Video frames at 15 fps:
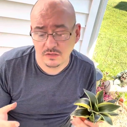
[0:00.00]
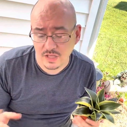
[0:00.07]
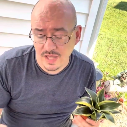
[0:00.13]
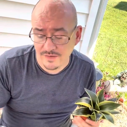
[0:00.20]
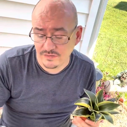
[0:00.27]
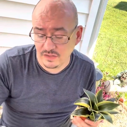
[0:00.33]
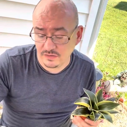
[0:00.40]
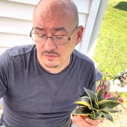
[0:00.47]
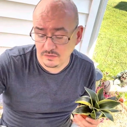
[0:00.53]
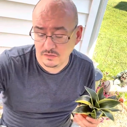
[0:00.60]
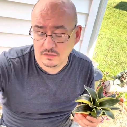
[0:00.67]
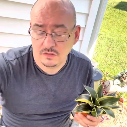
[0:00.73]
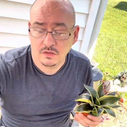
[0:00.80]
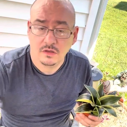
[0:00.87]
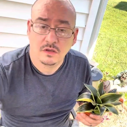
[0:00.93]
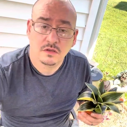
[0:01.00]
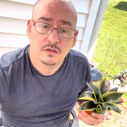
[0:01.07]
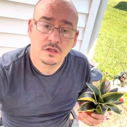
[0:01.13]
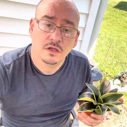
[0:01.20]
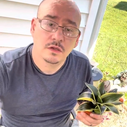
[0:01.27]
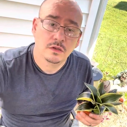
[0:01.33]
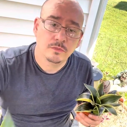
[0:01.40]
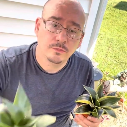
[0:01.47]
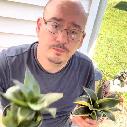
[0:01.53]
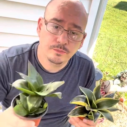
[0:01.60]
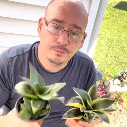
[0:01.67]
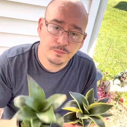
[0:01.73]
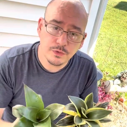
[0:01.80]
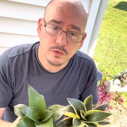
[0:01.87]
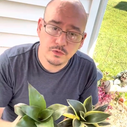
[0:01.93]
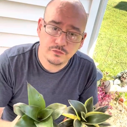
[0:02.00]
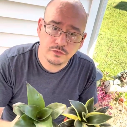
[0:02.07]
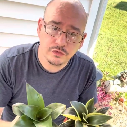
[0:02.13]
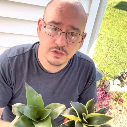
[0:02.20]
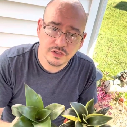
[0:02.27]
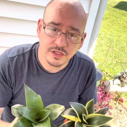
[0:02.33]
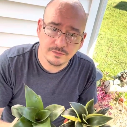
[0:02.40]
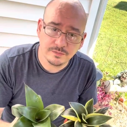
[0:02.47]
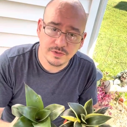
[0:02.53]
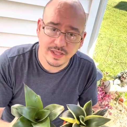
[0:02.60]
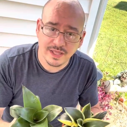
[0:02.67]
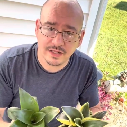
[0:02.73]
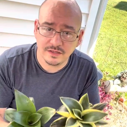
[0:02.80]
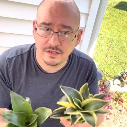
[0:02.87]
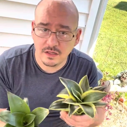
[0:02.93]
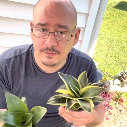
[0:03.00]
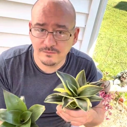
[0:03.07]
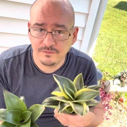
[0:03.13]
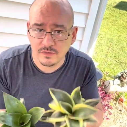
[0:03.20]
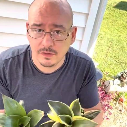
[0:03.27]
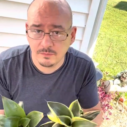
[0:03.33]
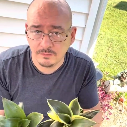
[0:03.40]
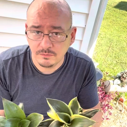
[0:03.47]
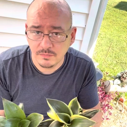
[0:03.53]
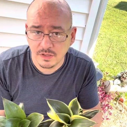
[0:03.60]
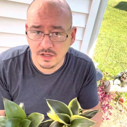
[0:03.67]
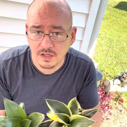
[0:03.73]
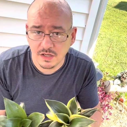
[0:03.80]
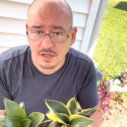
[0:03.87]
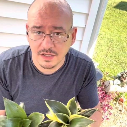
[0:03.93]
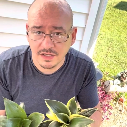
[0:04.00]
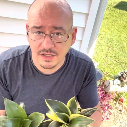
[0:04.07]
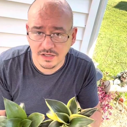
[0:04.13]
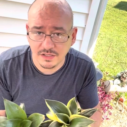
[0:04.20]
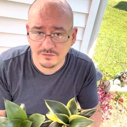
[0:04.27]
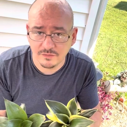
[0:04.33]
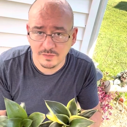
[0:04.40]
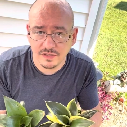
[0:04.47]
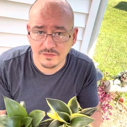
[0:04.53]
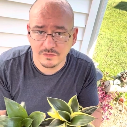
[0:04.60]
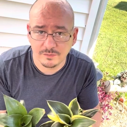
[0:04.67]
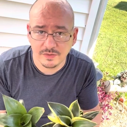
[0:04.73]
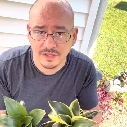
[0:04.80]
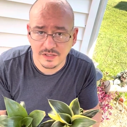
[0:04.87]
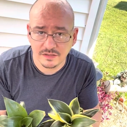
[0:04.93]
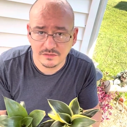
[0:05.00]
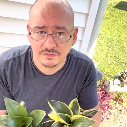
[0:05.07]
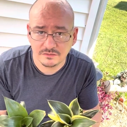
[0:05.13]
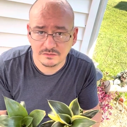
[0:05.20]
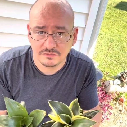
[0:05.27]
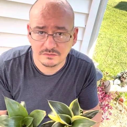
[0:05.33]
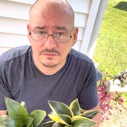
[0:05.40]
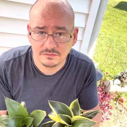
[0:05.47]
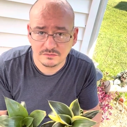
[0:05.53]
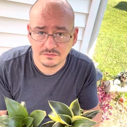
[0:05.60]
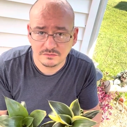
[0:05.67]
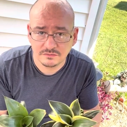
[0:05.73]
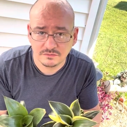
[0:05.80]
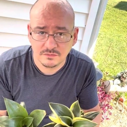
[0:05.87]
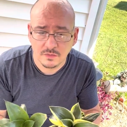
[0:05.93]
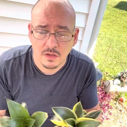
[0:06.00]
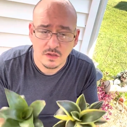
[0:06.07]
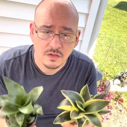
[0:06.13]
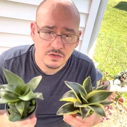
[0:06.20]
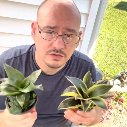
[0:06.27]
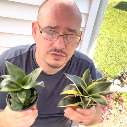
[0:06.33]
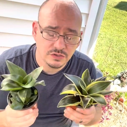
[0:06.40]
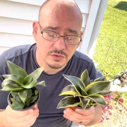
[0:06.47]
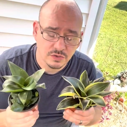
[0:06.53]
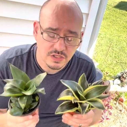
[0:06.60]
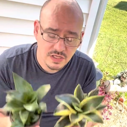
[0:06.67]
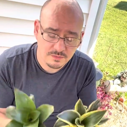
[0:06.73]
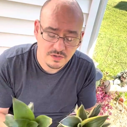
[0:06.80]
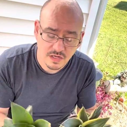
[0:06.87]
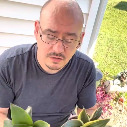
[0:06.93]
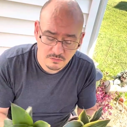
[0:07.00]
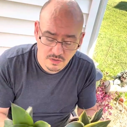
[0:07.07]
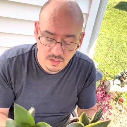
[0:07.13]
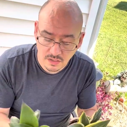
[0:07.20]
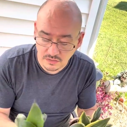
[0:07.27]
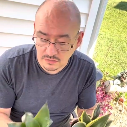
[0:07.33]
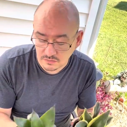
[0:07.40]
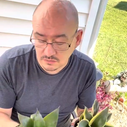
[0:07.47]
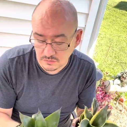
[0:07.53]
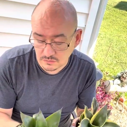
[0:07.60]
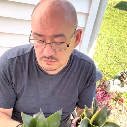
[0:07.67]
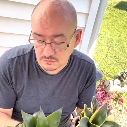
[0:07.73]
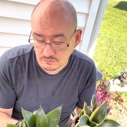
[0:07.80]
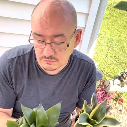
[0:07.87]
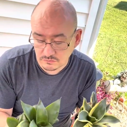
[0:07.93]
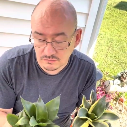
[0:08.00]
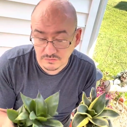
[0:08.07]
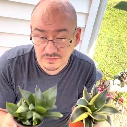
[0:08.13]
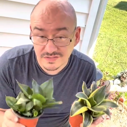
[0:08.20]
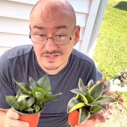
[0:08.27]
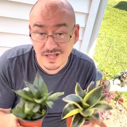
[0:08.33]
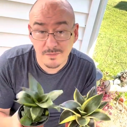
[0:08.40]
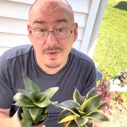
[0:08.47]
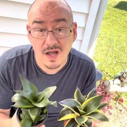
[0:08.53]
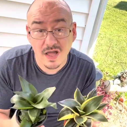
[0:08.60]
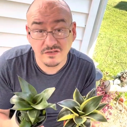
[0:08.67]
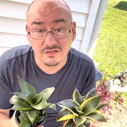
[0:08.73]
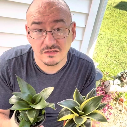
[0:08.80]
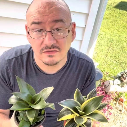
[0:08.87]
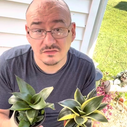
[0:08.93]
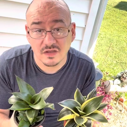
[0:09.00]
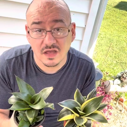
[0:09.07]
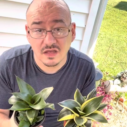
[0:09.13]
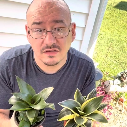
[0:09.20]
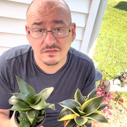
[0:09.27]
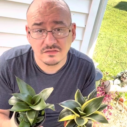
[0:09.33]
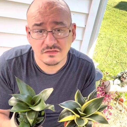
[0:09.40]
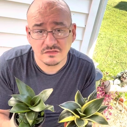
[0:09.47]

have a beautiful looking plant come from a cutting from a different plant. So keep that in mind. Stay positive, guys.